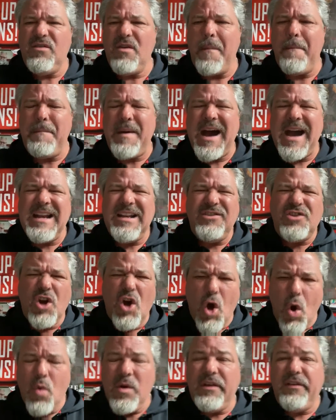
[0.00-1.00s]
your body's
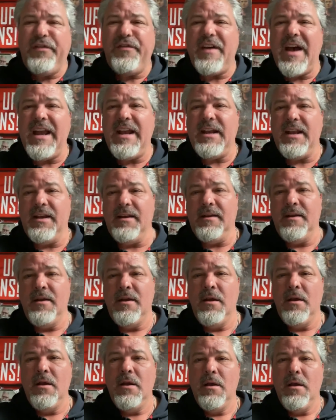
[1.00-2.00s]
always fighting.
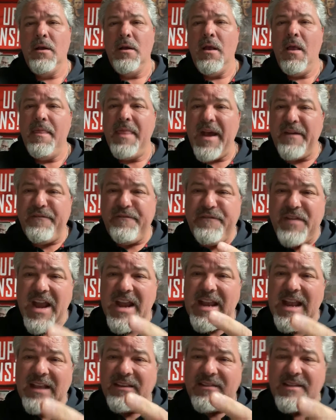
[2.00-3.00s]
That
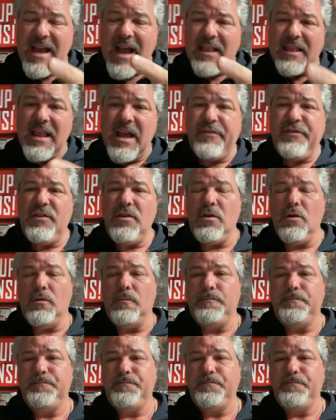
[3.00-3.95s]
fight has not left you.